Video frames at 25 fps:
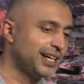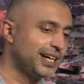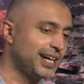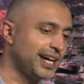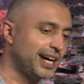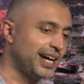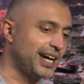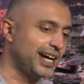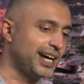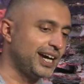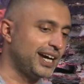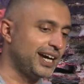
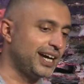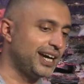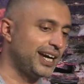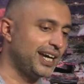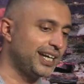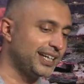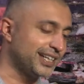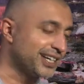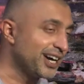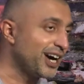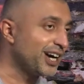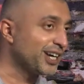Uh,
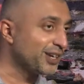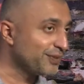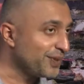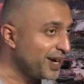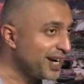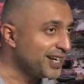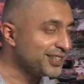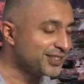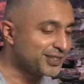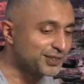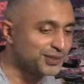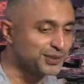in Cardiff
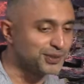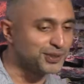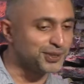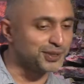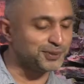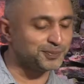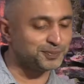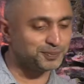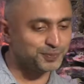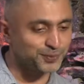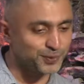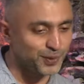High
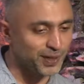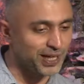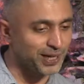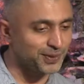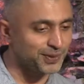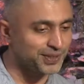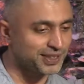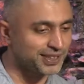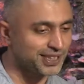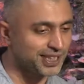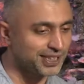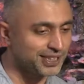School, where I
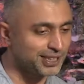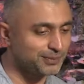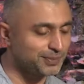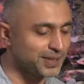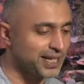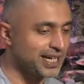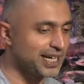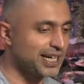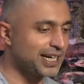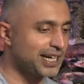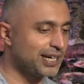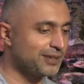was studying
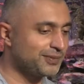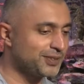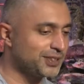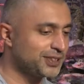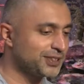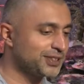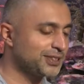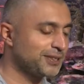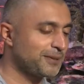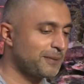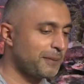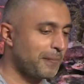my A
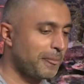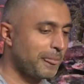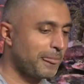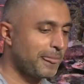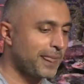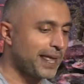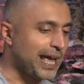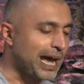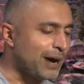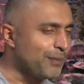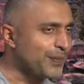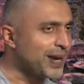levels,
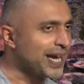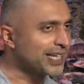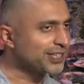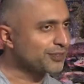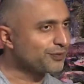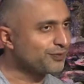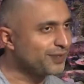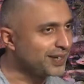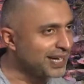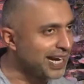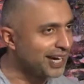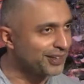and we had to
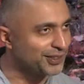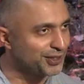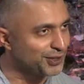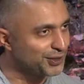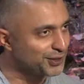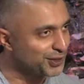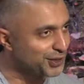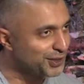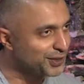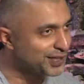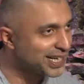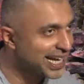fill out
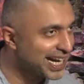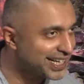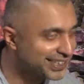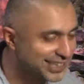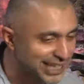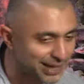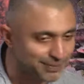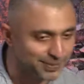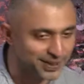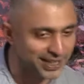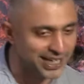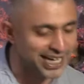those UCAS
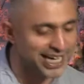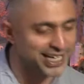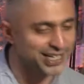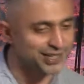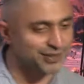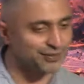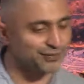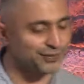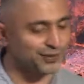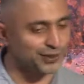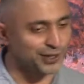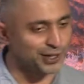
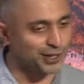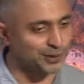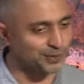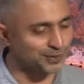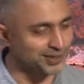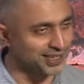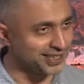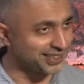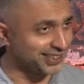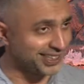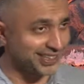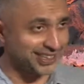application
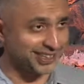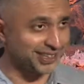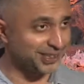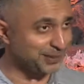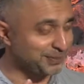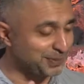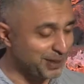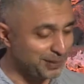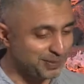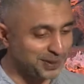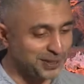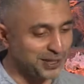forms. And uh, you
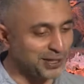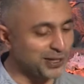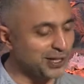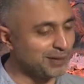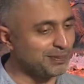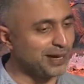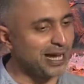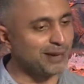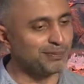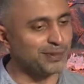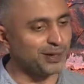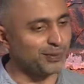probably all
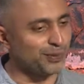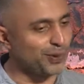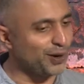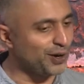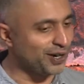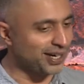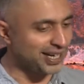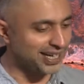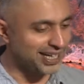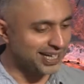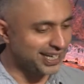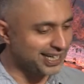remember
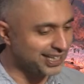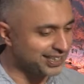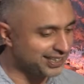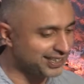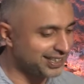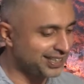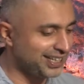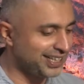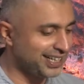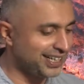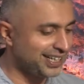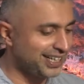walking in,
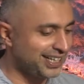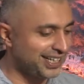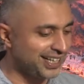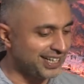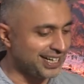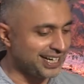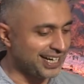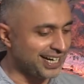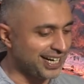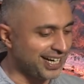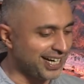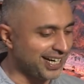
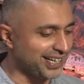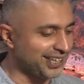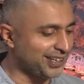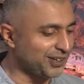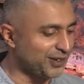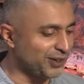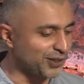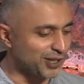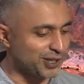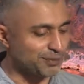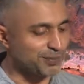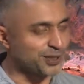uh, the,
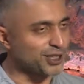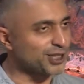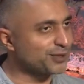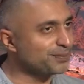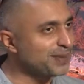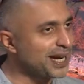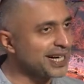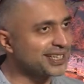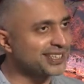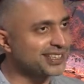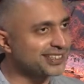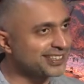all the
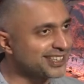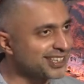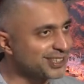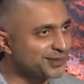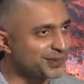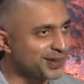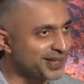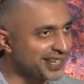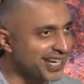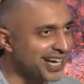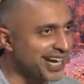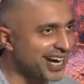prospectuses
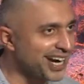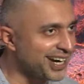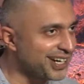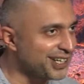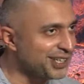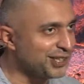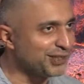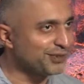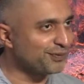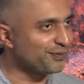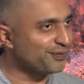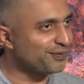were there,
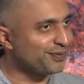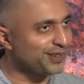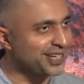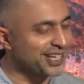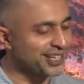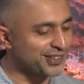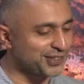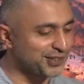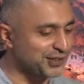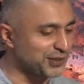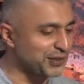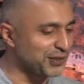and you'd
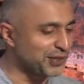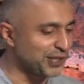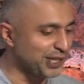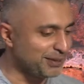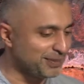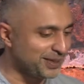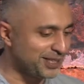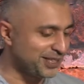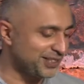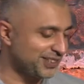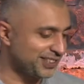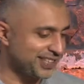flick through
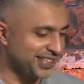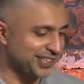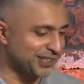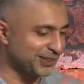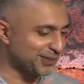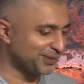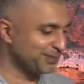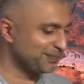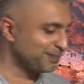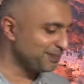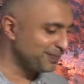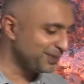them, and you'd see
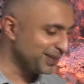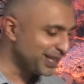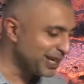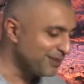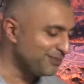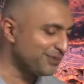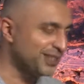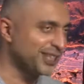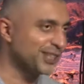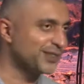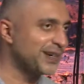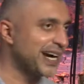those
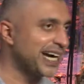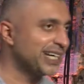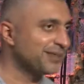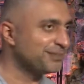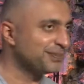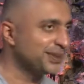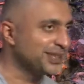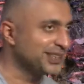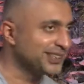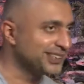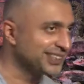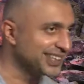lovely grand
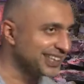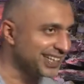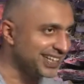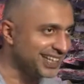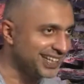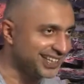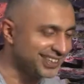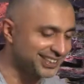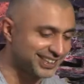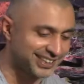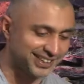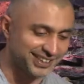
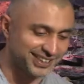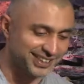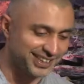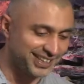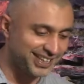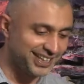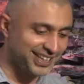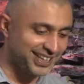buildings, and